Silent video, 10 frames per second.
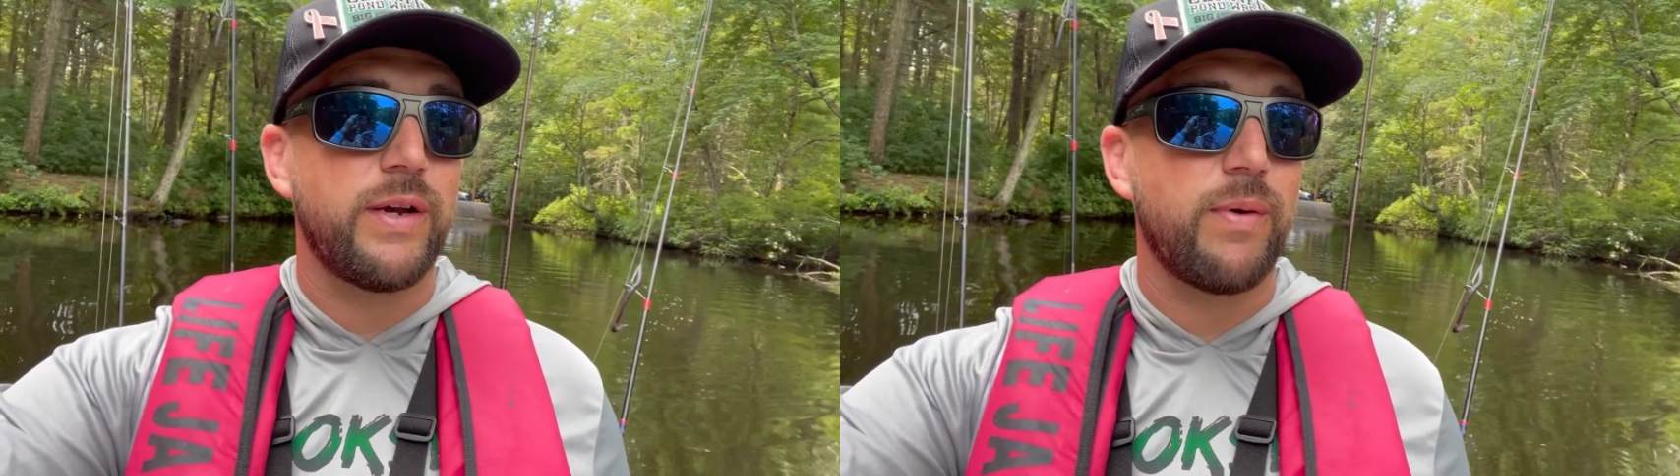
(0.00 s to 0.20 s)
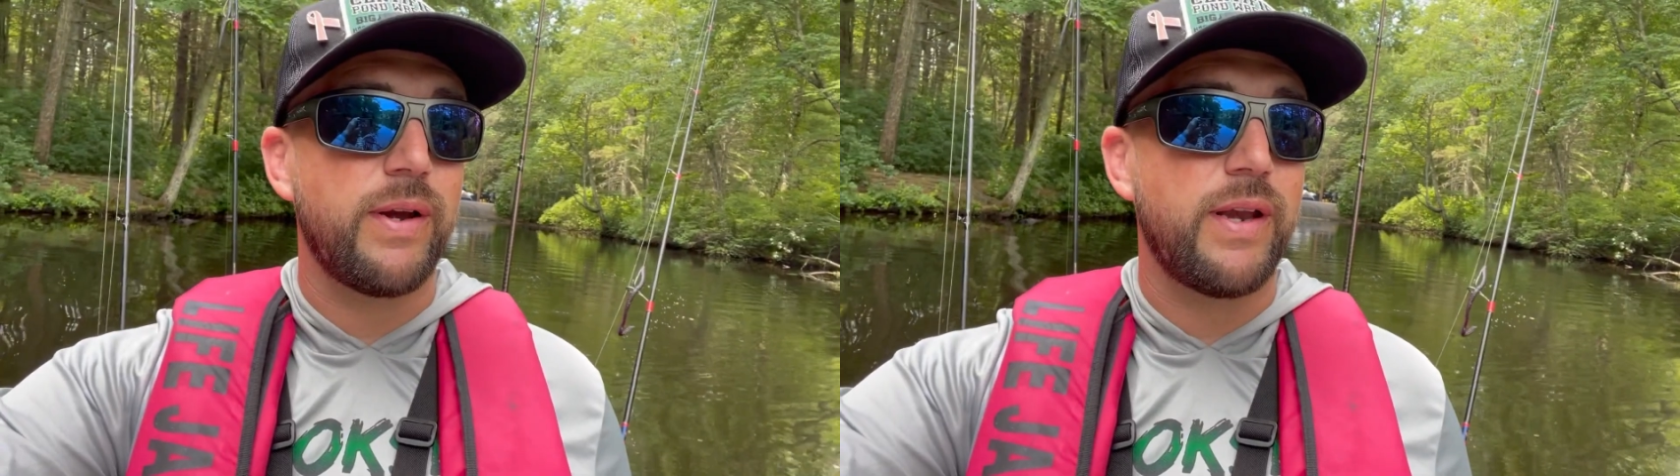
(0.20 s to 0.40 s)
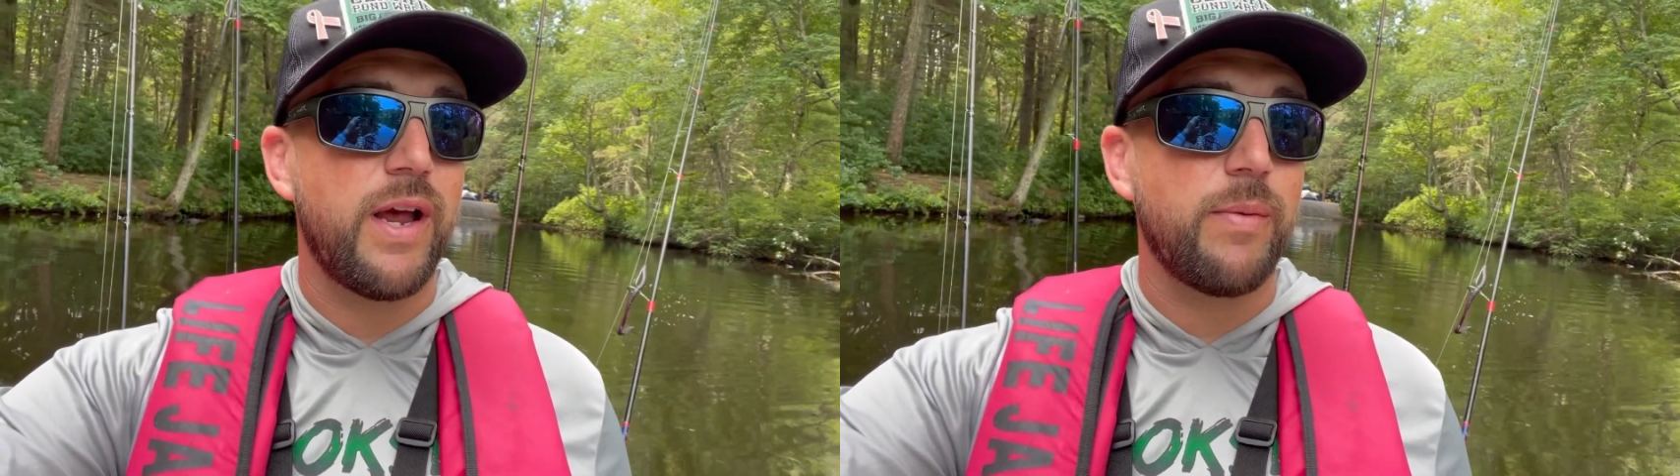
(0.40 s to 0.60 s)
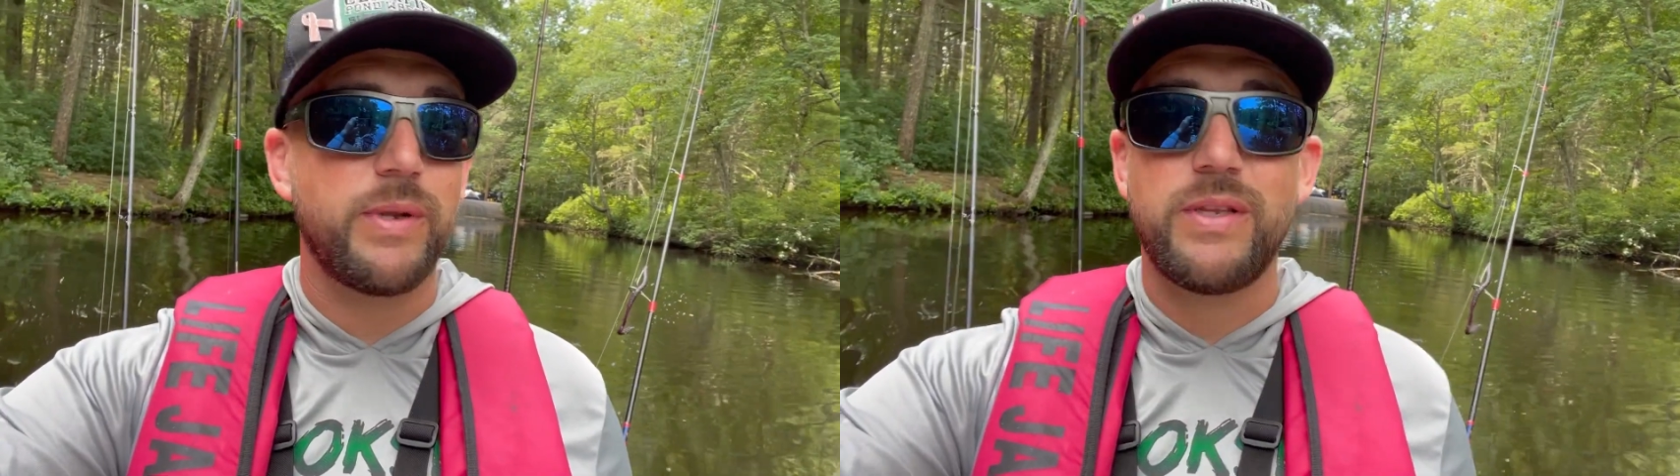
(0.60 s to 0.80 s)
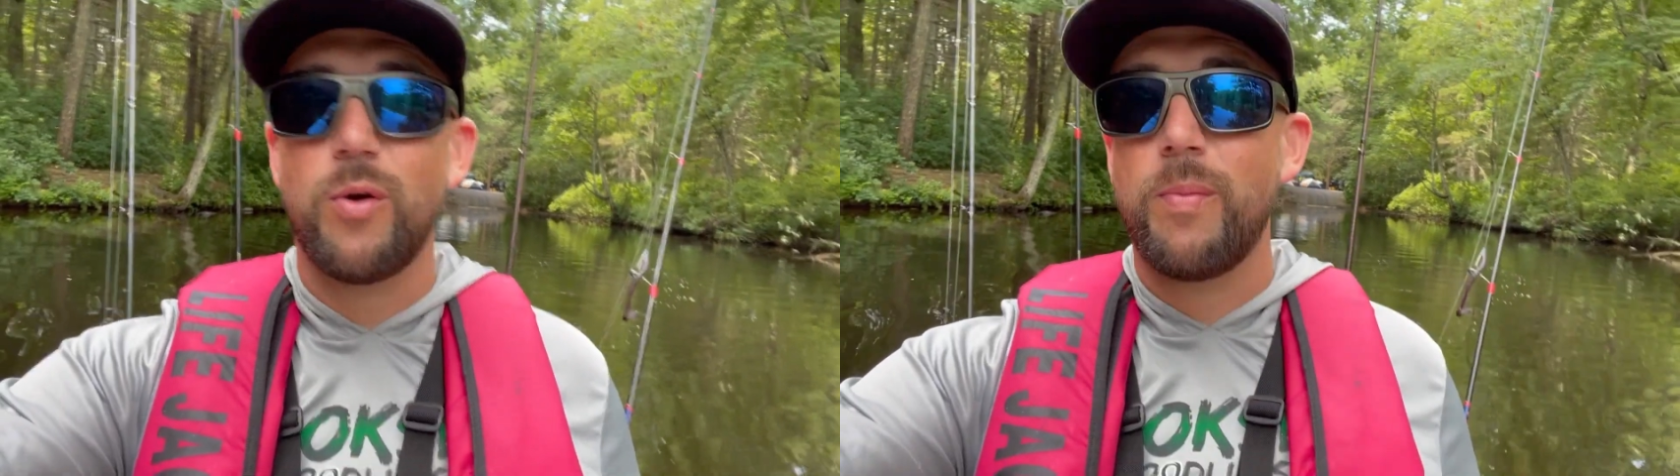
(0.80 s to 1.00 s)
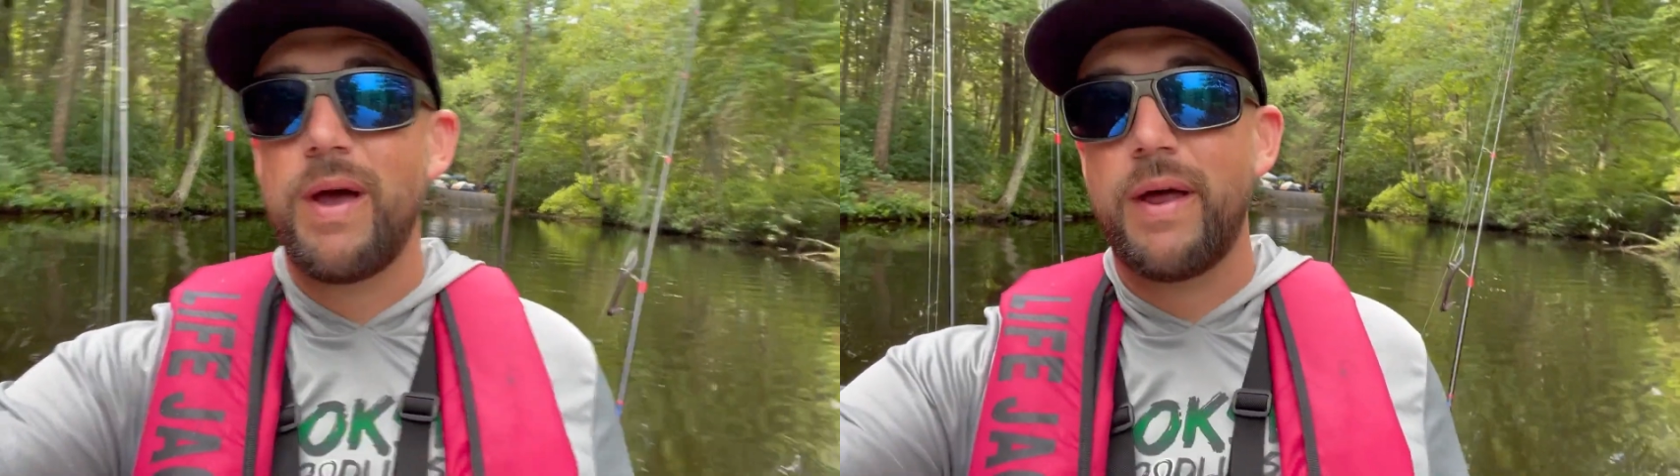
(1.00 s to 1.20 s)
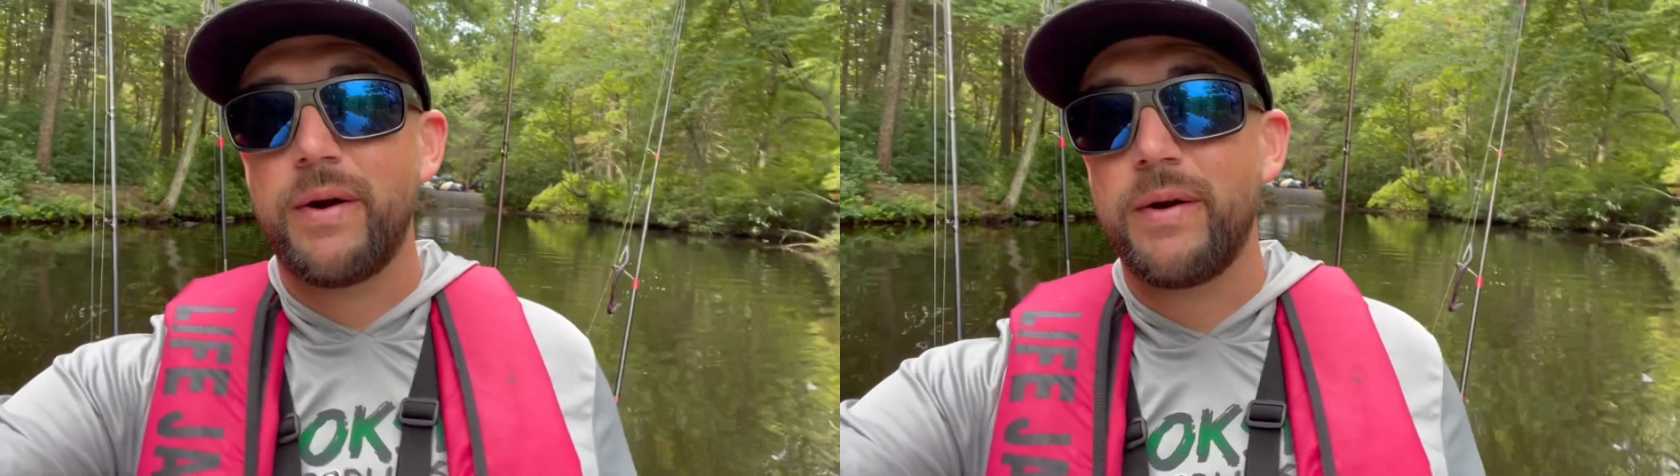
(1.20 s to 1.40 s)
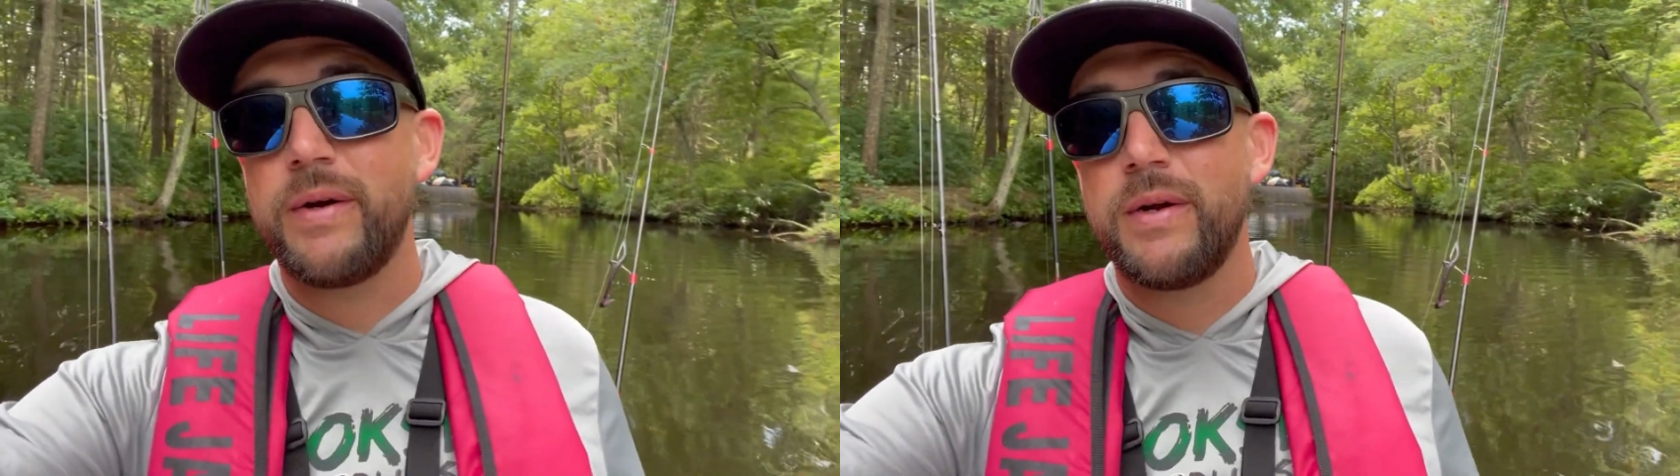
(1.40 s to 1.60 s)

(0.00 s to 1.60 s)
right now, but it don't matter.